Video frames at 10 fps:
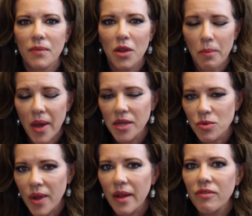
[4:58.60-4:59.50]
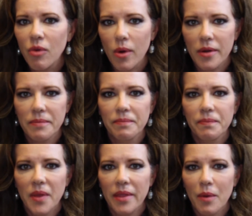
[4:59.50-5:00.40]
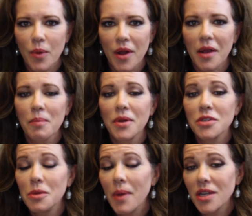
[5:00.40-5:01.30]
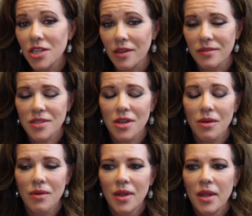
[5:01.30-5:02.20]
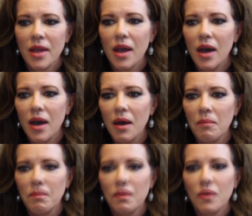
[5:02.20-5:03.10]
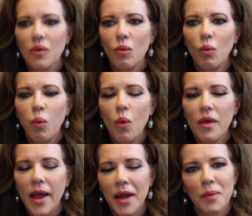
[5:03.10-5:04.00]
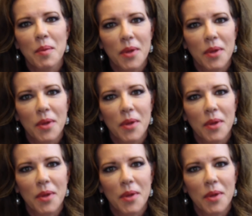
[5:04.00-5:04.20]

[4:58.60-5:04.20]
that your body's ready for it, and that we're not going to put too much in. So how do we